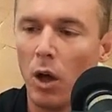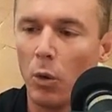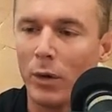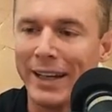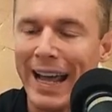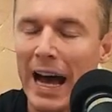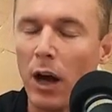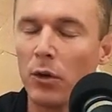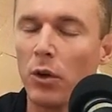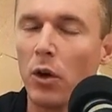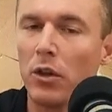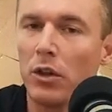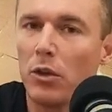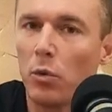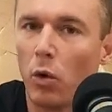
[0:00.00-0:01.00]
We now know
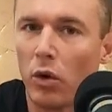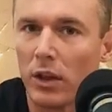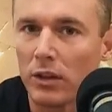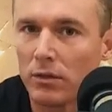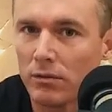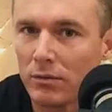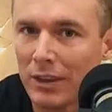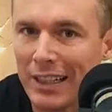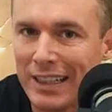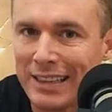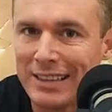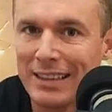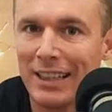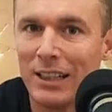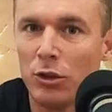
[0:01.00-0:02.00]
that you want a
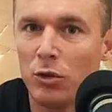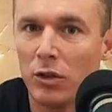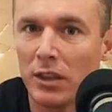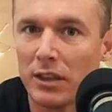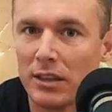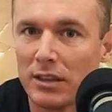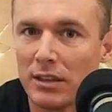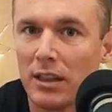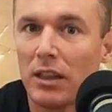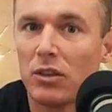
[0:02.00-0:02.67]
continuous